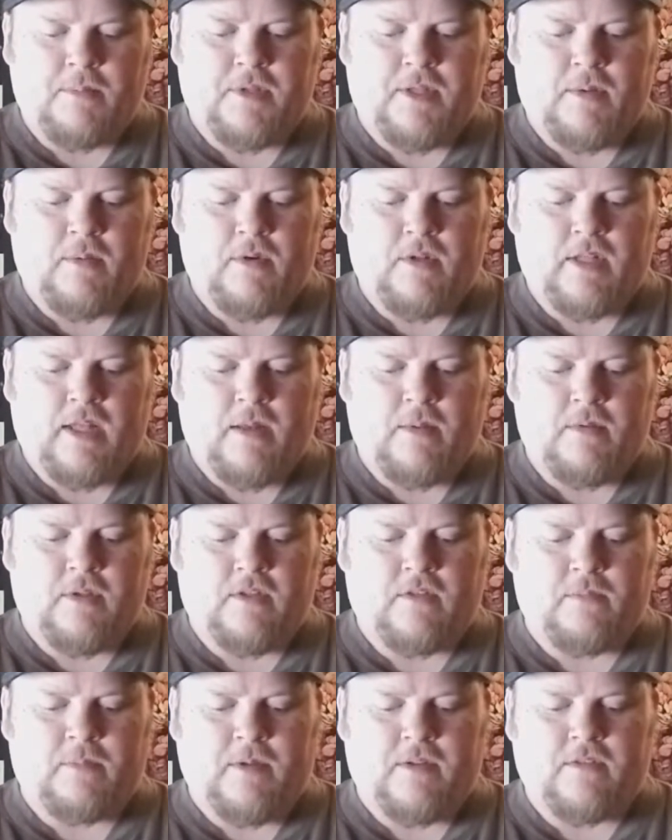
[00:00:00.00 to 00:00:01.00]
but they weren't that
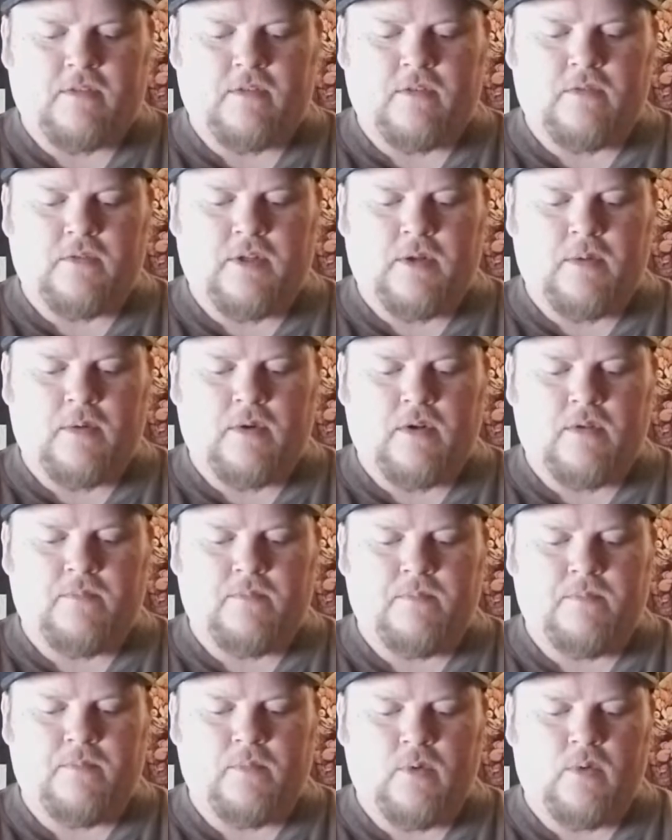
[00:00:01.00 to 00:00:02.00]
expensive, and they were,
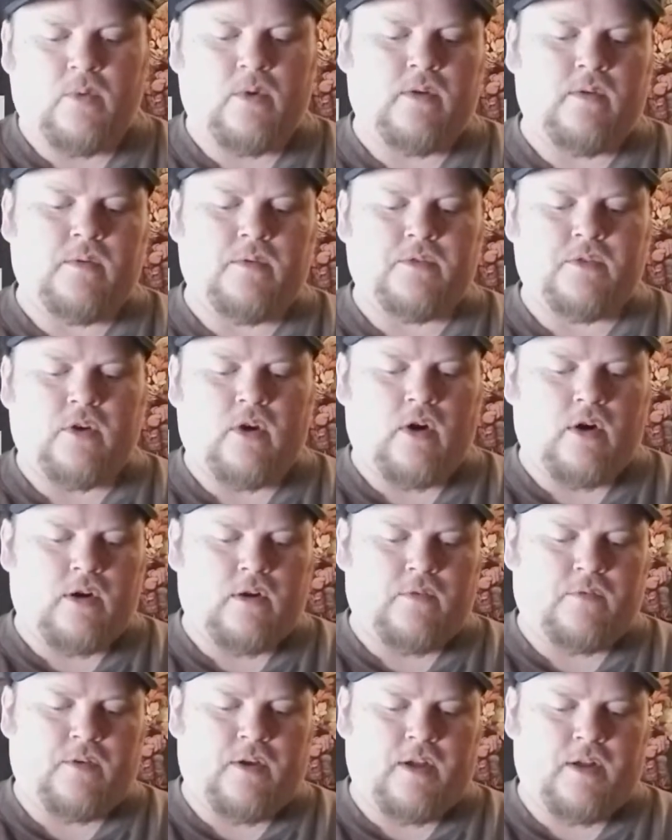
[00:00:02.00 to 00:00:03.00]
well, one of them was a little harder
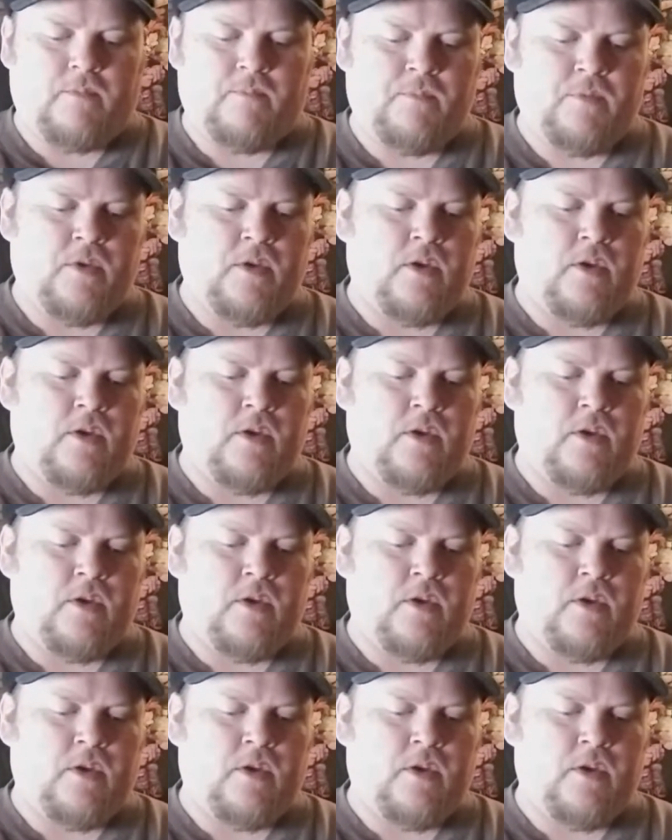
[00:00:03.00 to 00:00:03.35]
to find,